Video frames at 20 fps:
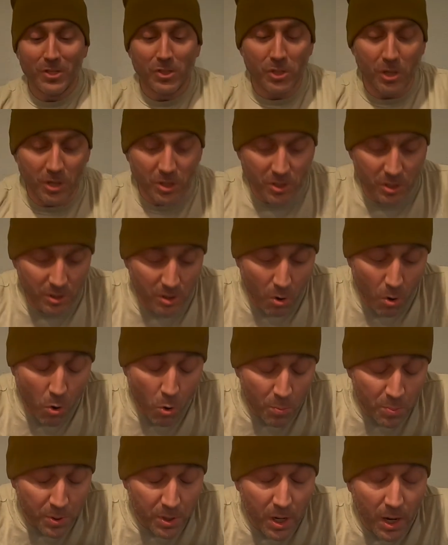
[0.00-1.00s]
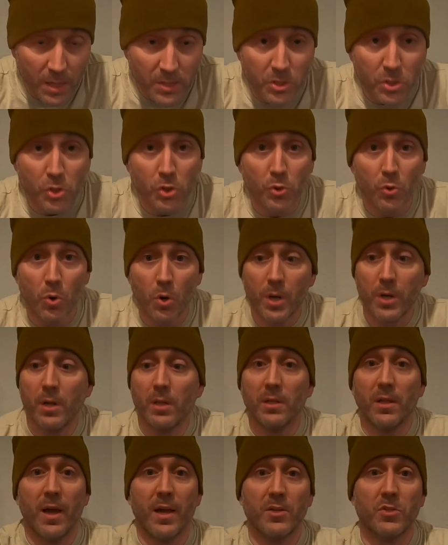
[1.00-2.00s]
Seriously though, hope you guys enjoyed.
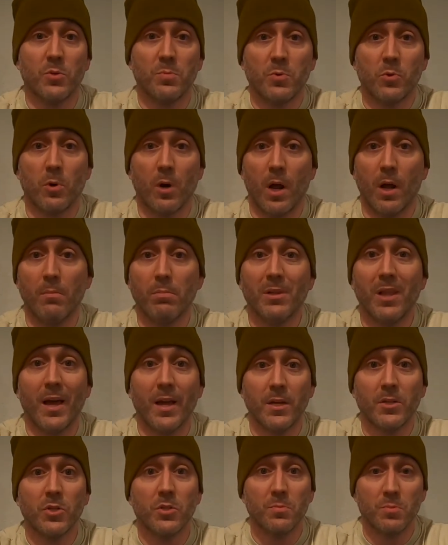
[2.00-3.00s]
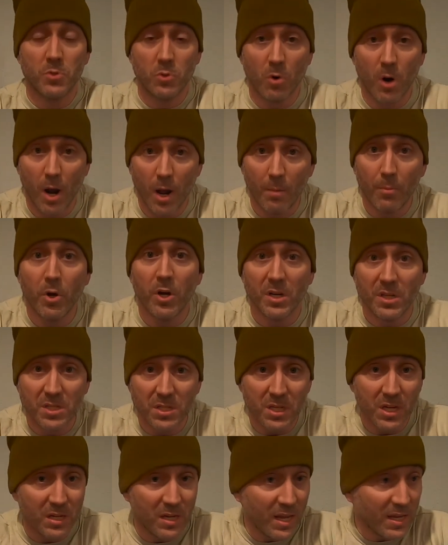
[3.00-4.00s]
Like, subscribe. Gonna
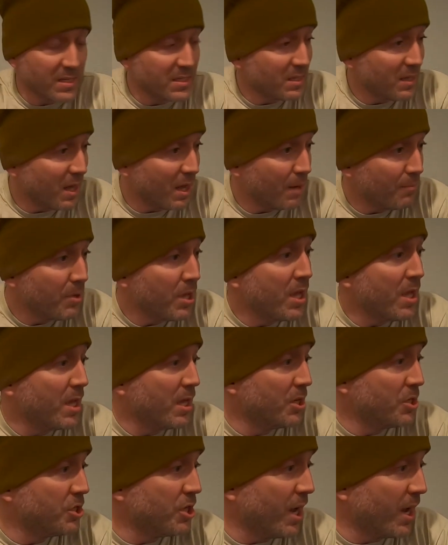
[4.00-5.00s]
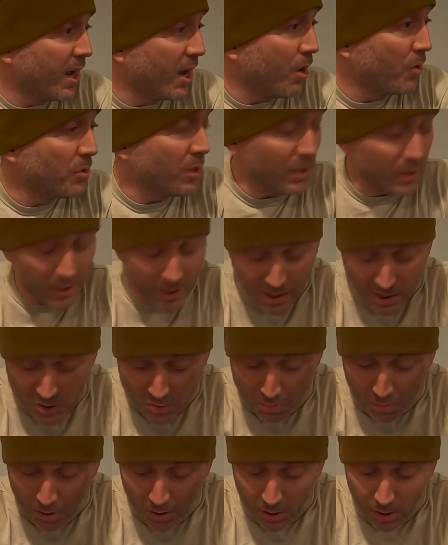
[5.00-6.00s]
see you next time. Check out the links
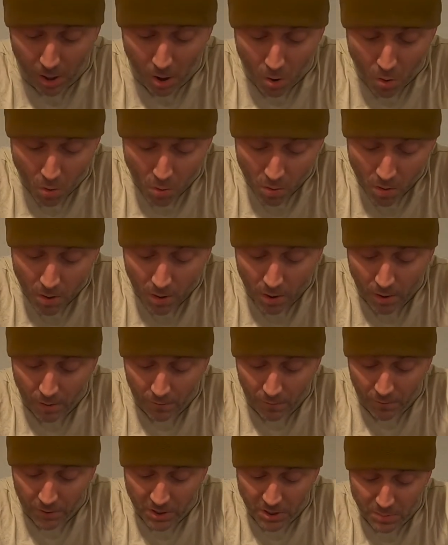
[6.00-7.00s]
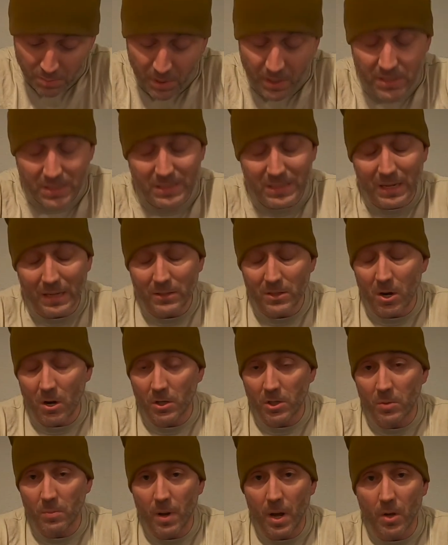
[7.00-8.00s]
below for these places I
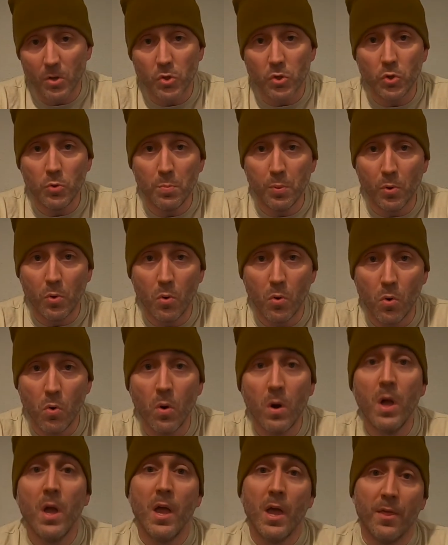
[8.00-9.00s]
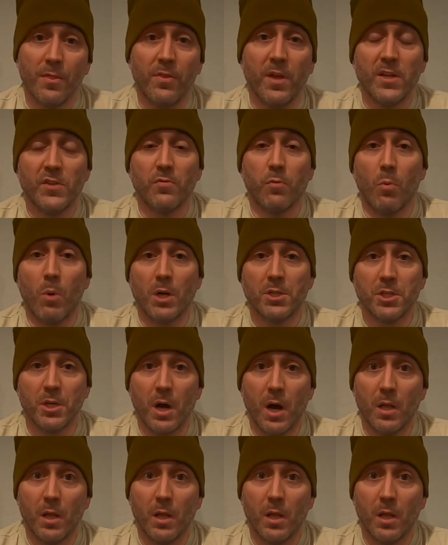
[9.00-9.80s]
talked about. Super cool. Thanks for watching.